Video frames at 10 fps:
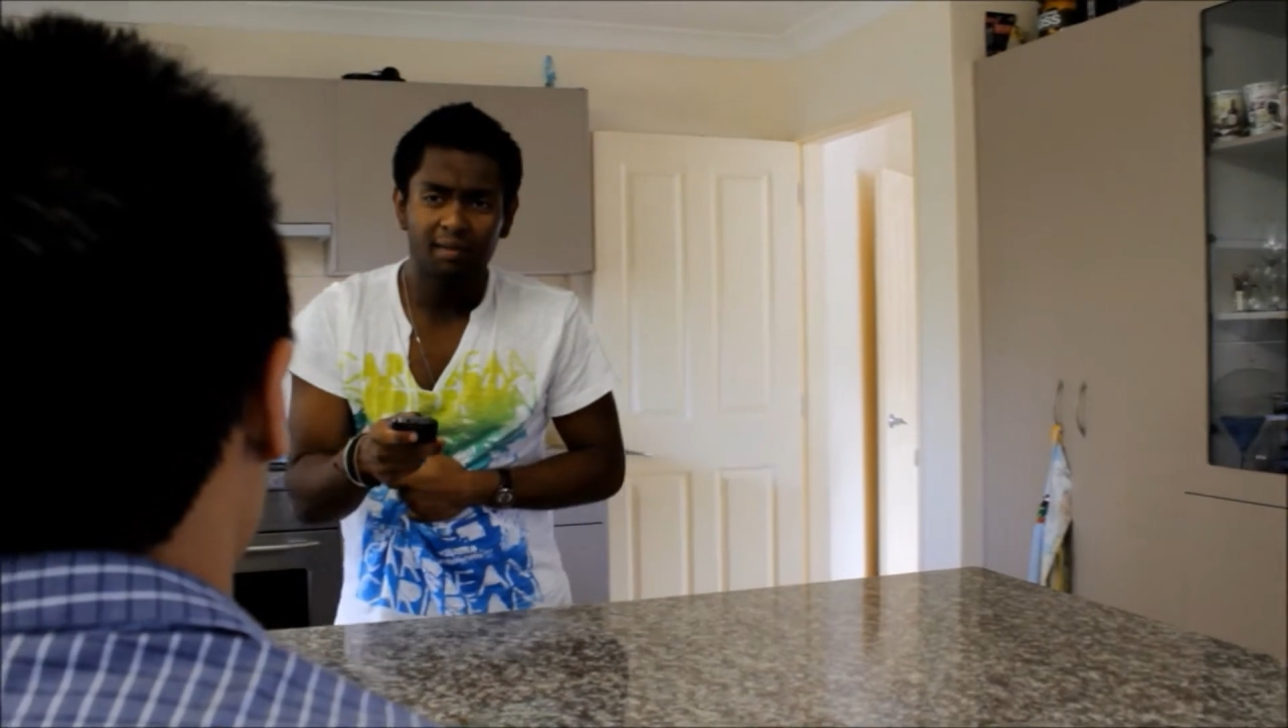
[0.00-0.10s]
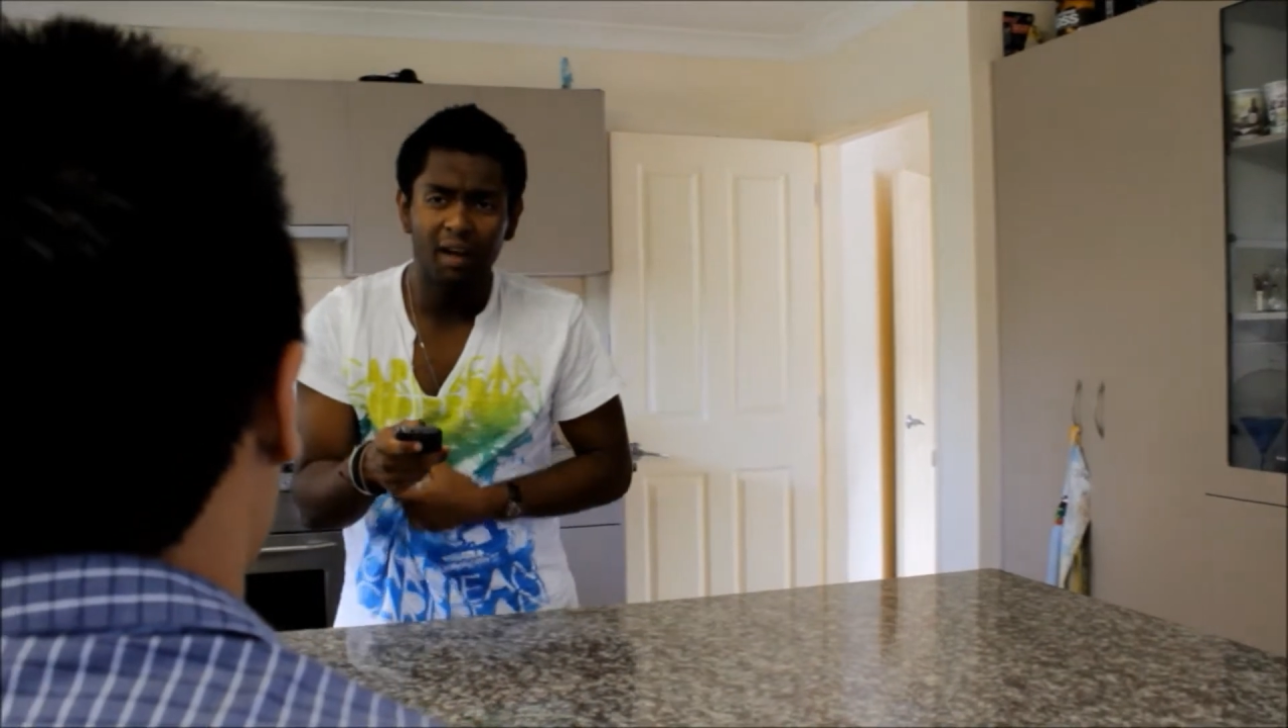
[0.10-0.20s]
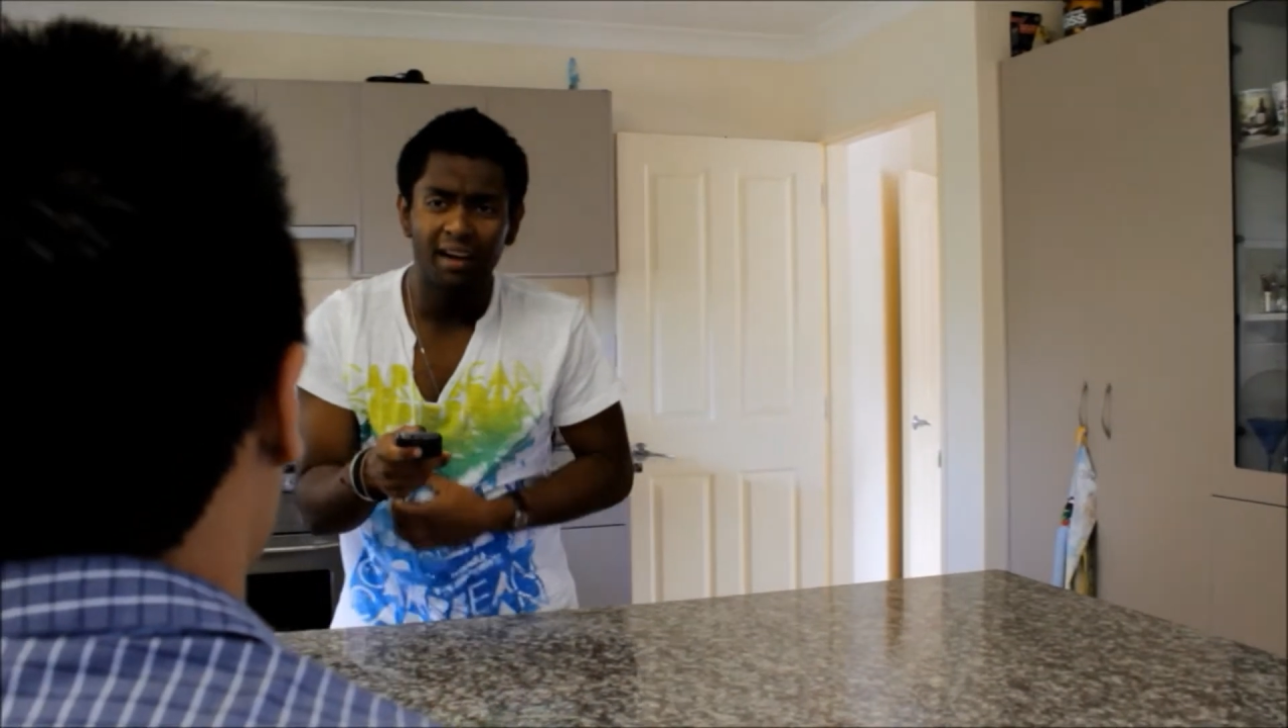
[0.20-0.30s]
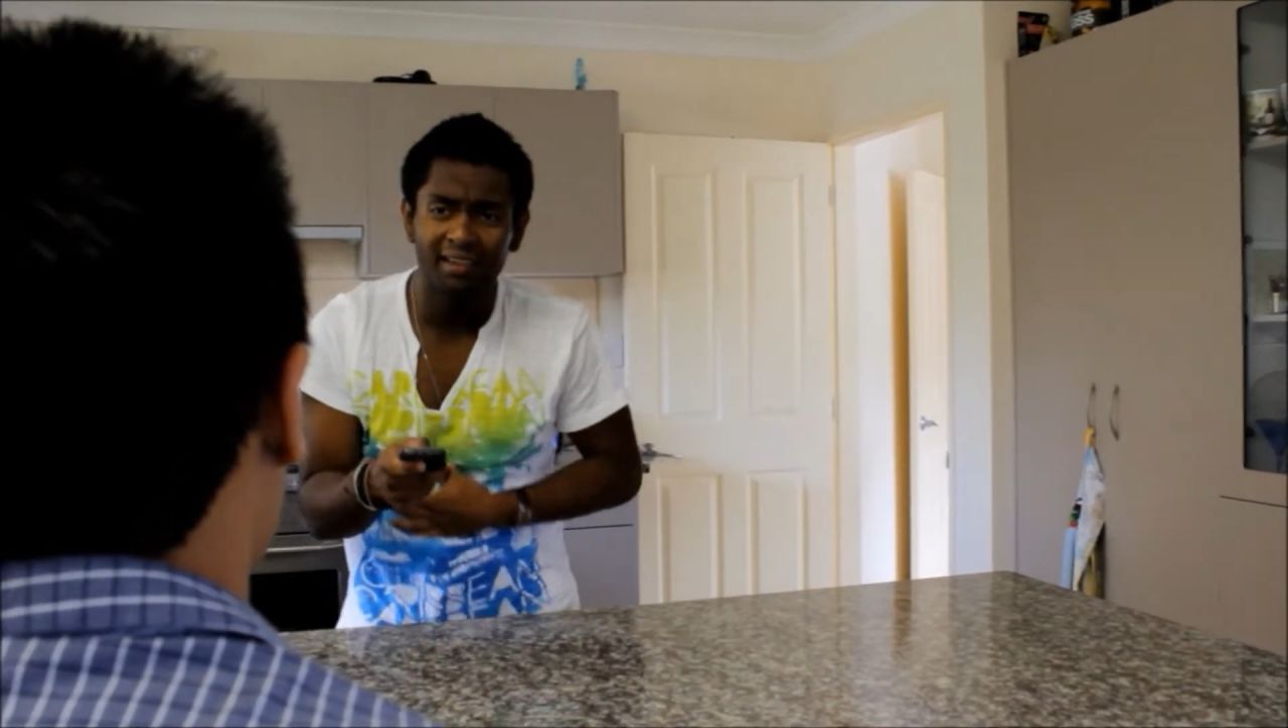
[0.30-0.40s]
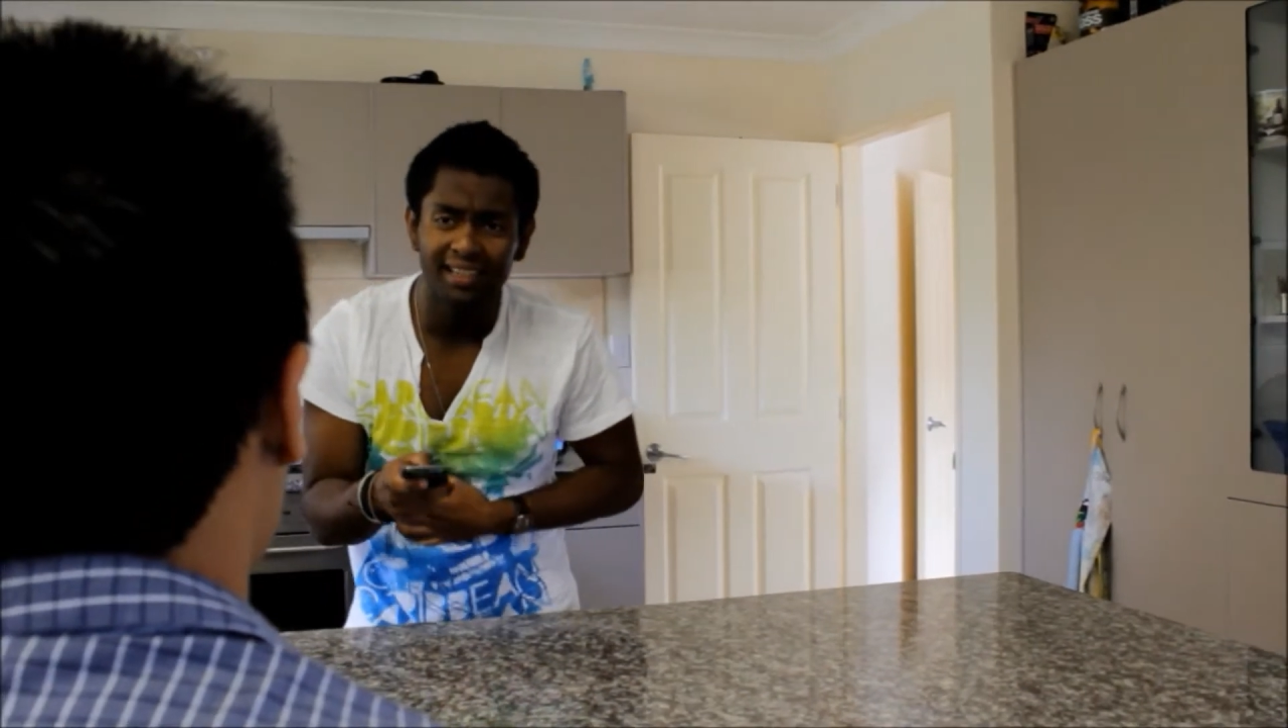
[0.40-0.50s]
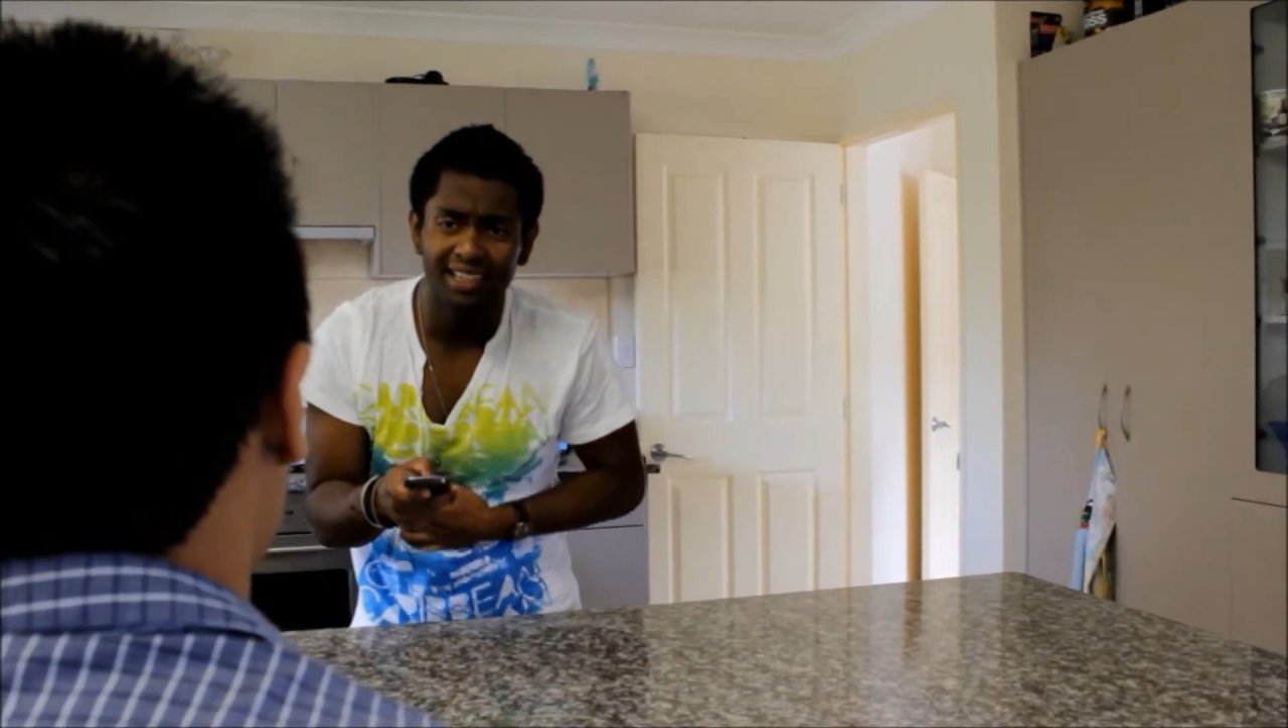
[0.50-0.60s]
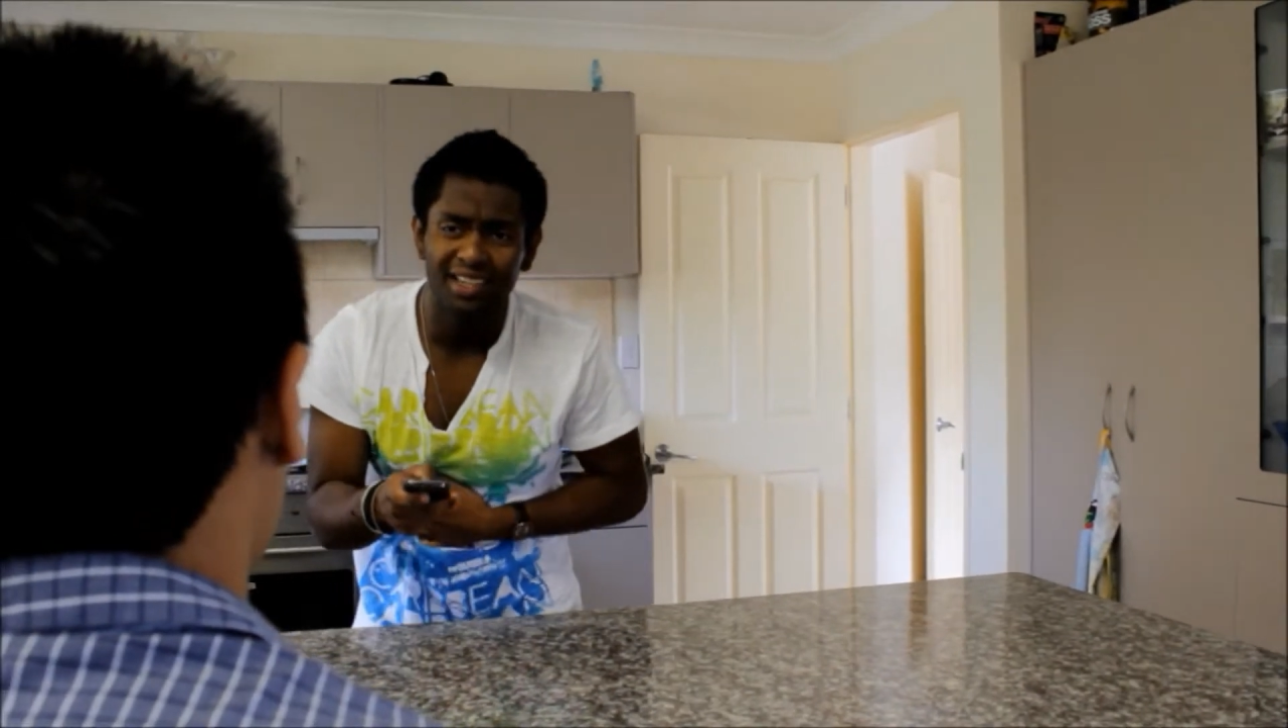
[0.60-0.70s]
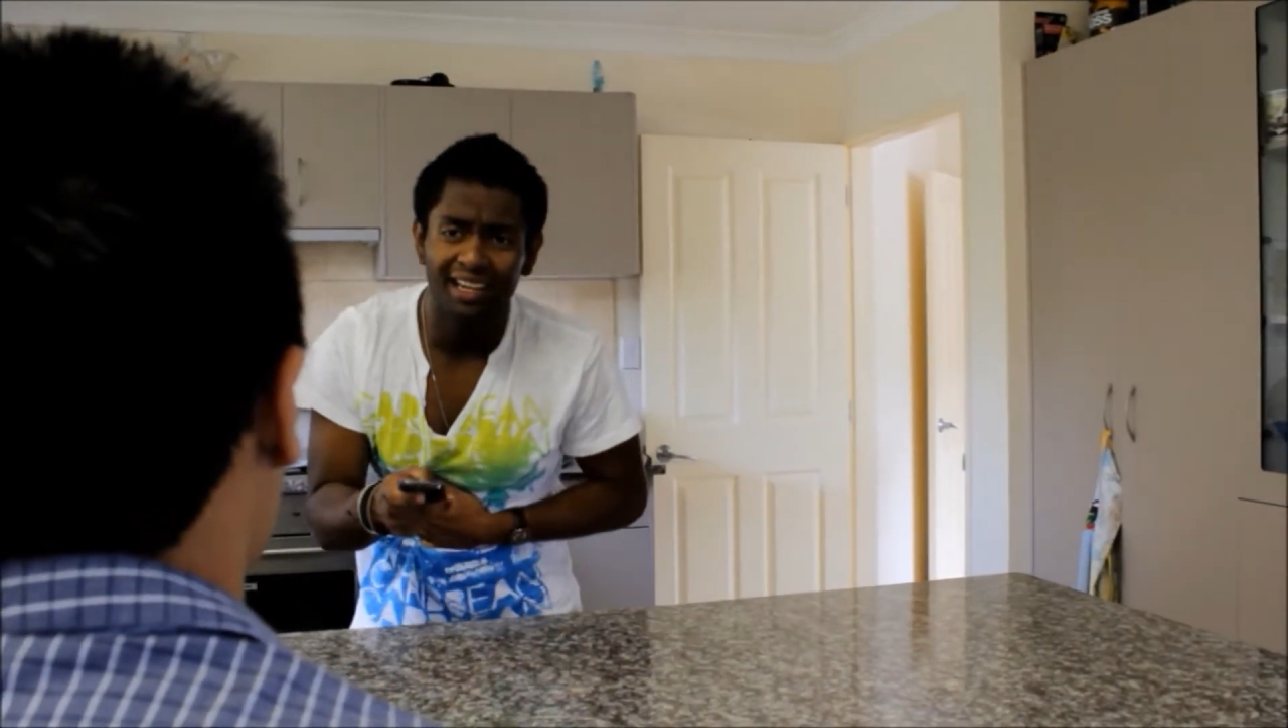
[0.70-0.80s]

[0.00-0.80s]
Well, I really need